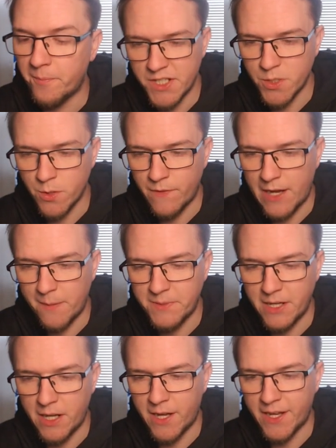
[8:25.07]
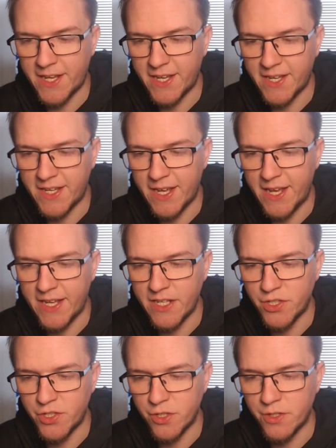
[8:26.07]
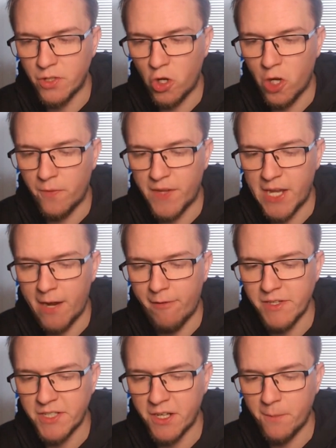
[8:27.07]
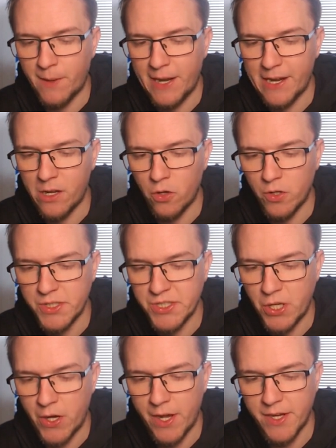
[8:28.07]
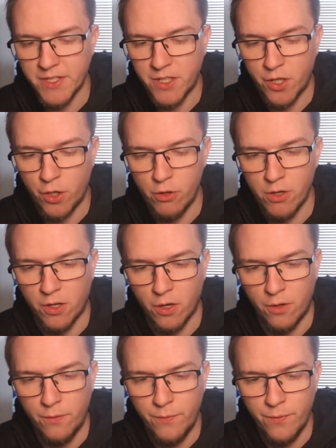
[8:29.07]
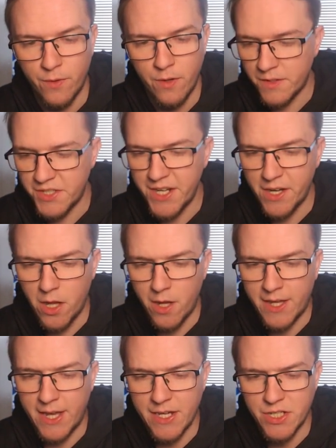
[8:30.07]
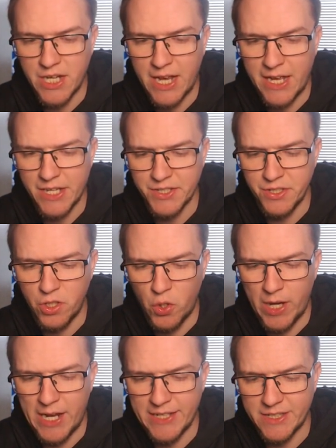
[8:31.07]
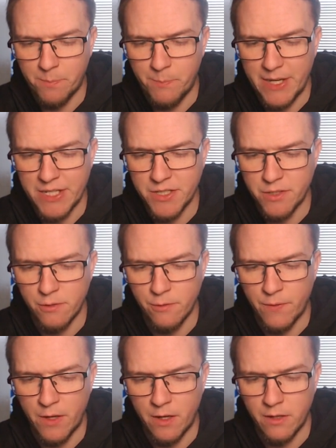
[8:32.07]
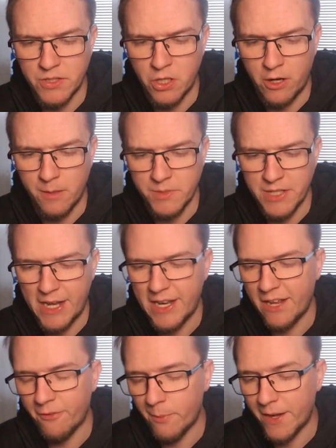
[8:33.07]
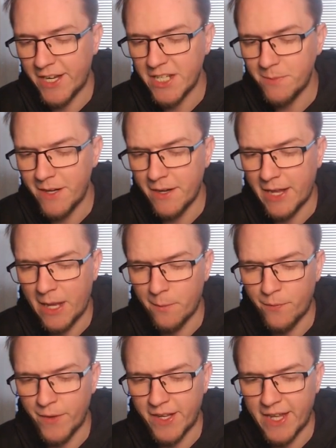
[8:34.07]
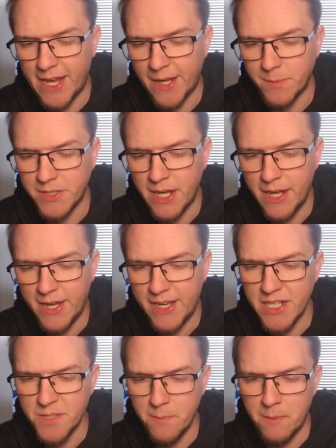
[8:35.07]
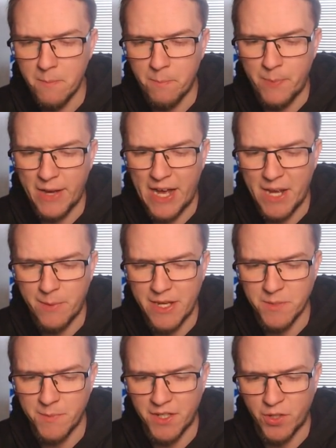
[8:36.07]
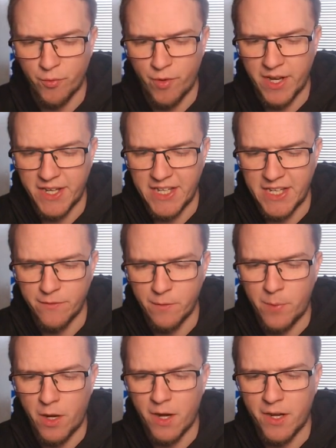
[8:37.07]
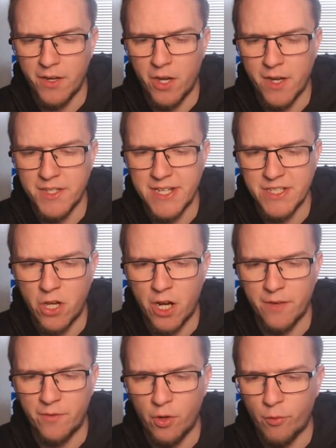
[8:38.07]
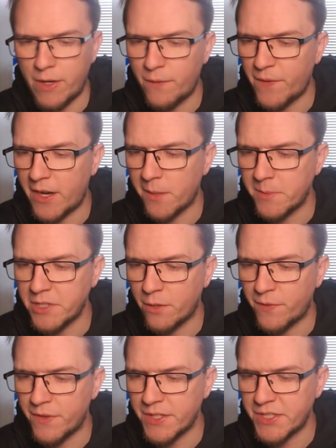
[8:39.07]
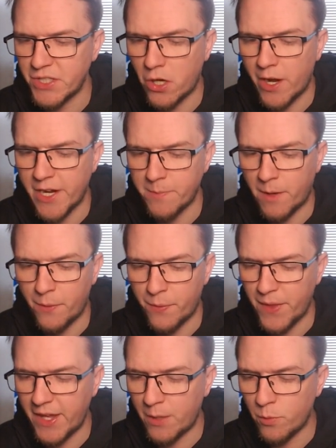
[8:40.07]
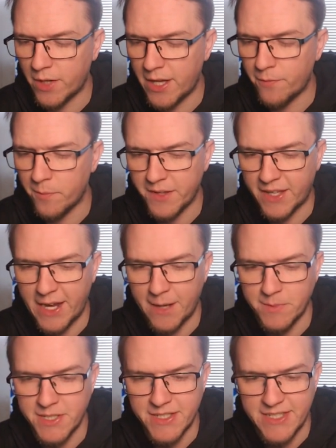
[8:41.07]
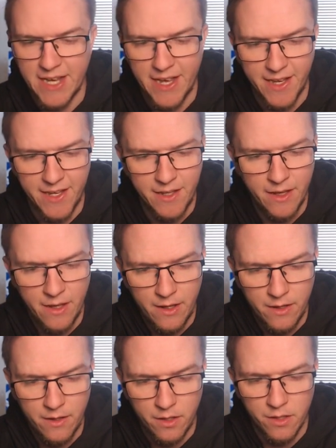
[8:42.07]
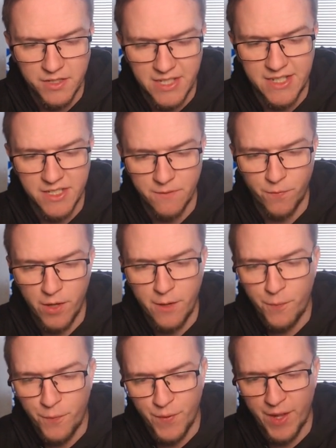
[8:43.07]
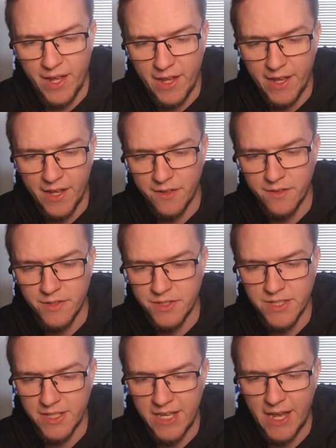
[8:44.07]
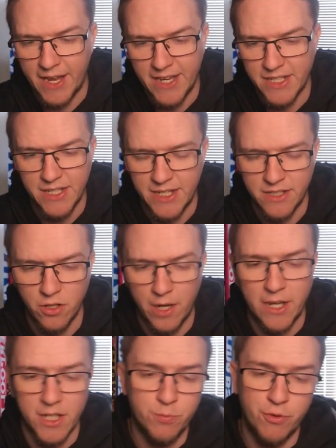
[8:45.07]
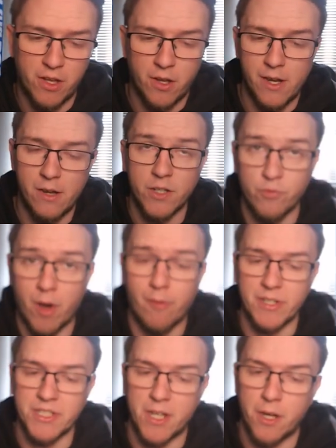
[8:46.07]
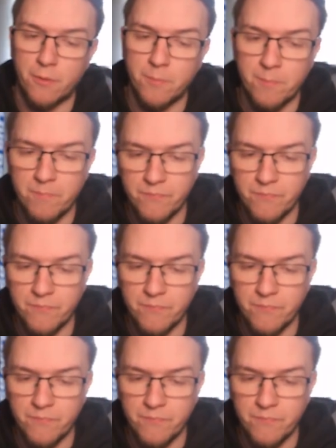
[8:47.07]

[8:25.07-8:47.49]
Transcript: So if Abdullahi injured, Olivieri is going to play alongside Kulikov. Ziad Larkesh has not had the best of uh, times at left back. He's played a handful of games. He hasn't been bad, but he hasn't been great either. Parkanate has kind of not really found himself in the side, but I think we'll give him the game today because he's fully fit and yeah, he, he, he, looks pretty good. He looks raring to go.